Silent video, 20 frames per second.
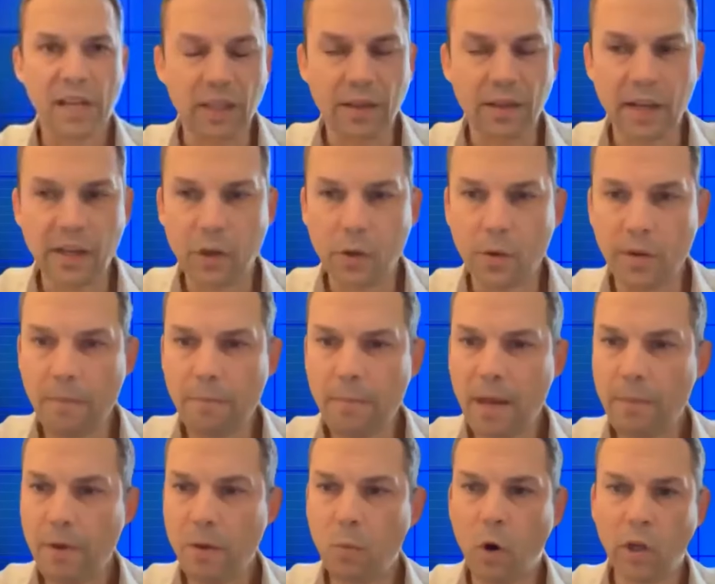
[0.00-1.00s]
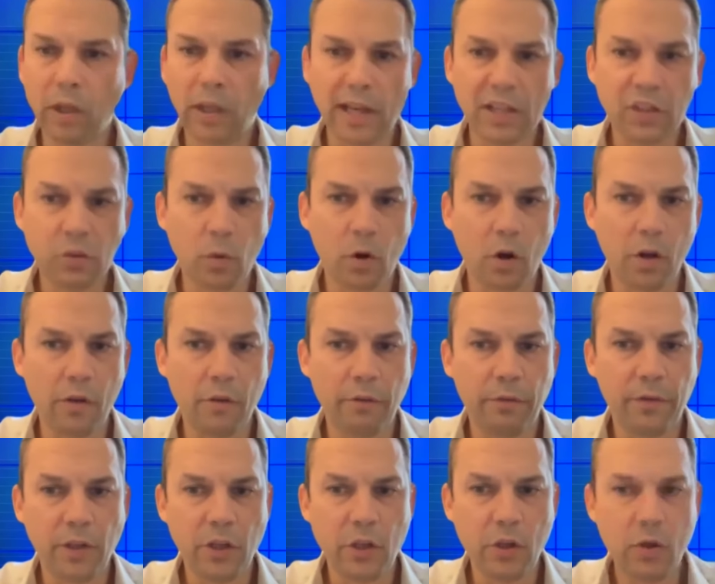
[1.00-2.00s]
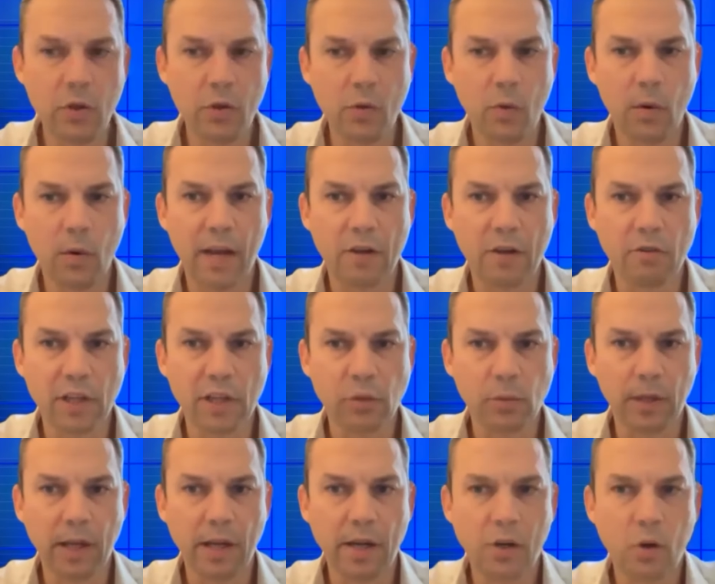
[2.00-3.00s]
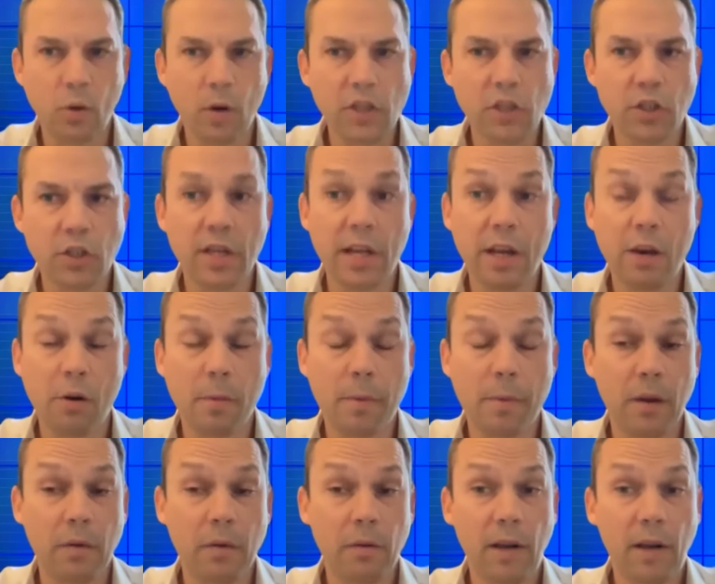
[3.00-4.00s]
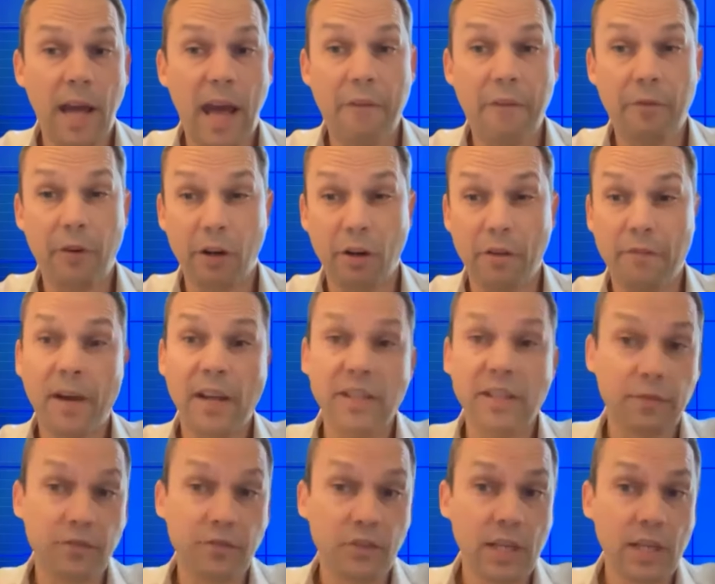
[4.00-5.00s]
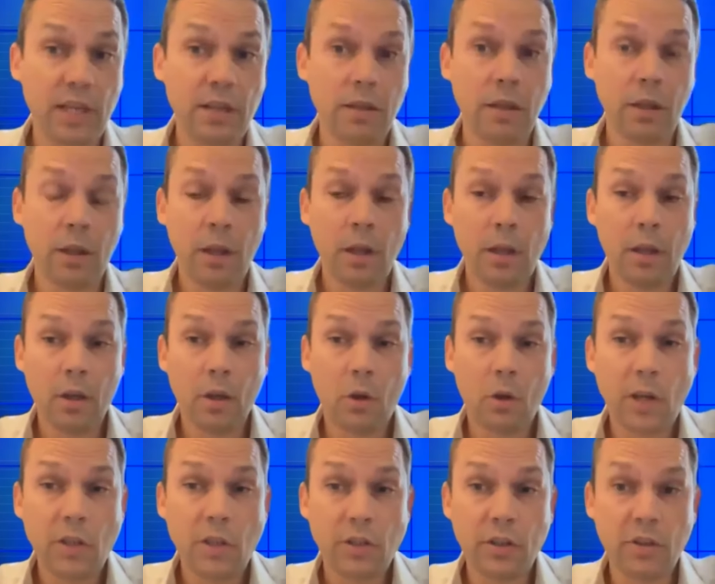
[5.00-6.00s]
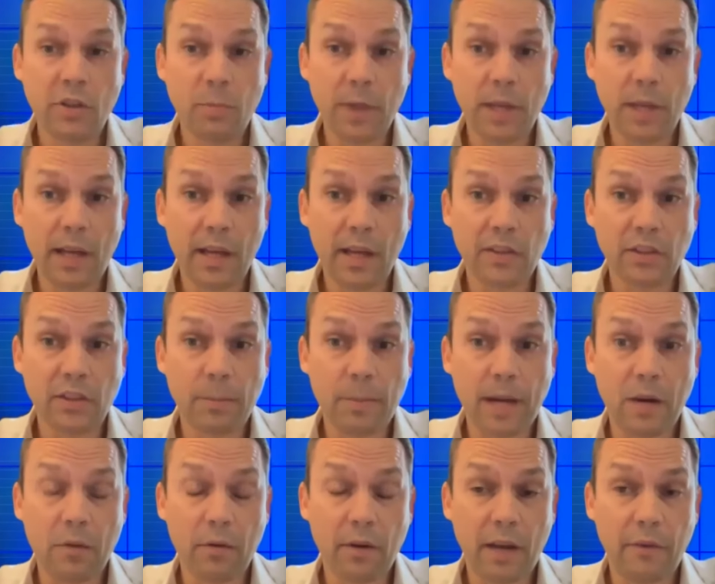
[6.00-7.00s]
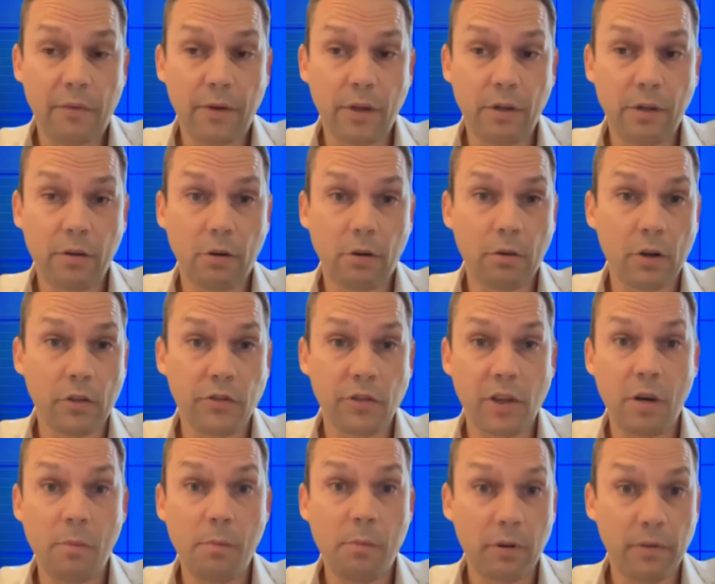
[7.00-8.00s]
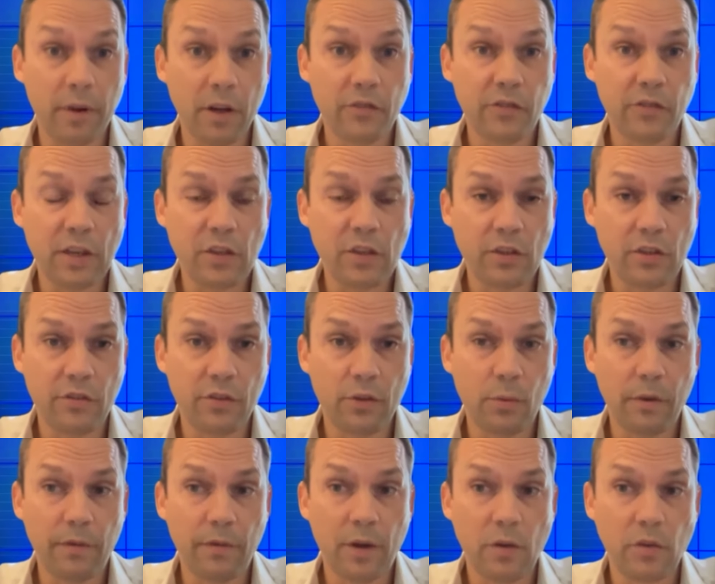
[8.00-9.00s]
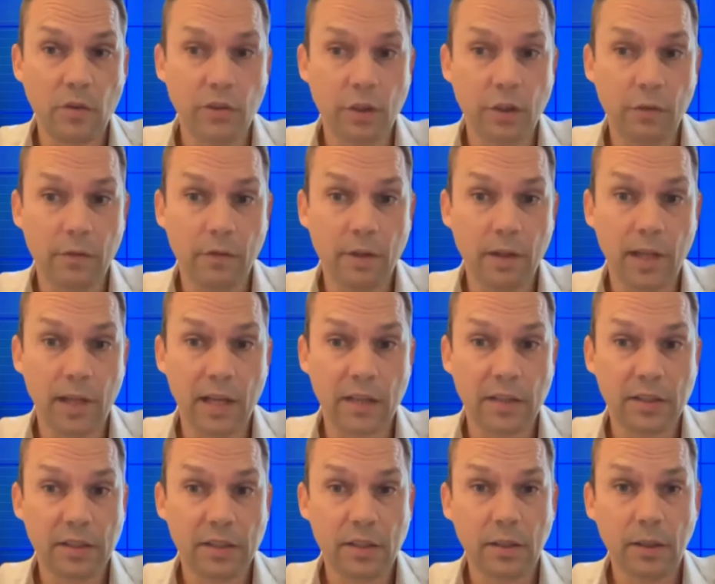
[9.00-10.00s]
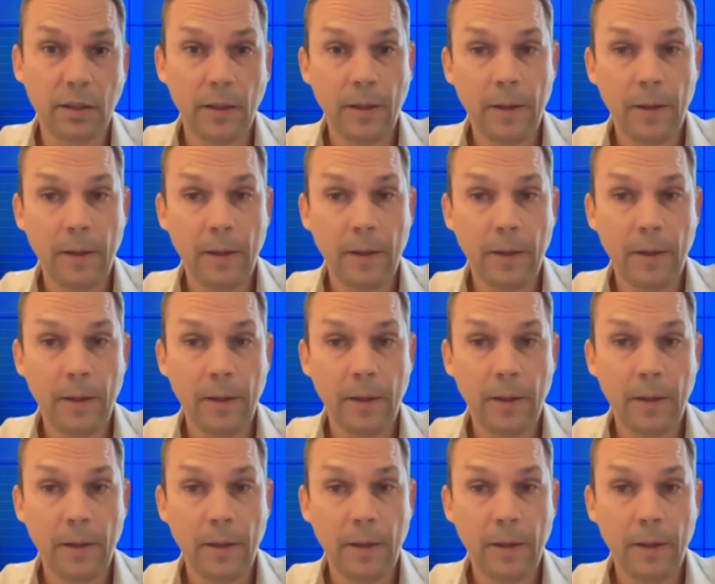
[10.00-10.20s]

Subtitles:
thank you. And then maybe one last one for you, Andreas. We're getting a question here about Africa. In fact, I've seen questions being asked about Africa across a number of our sessions that we've hosted over the last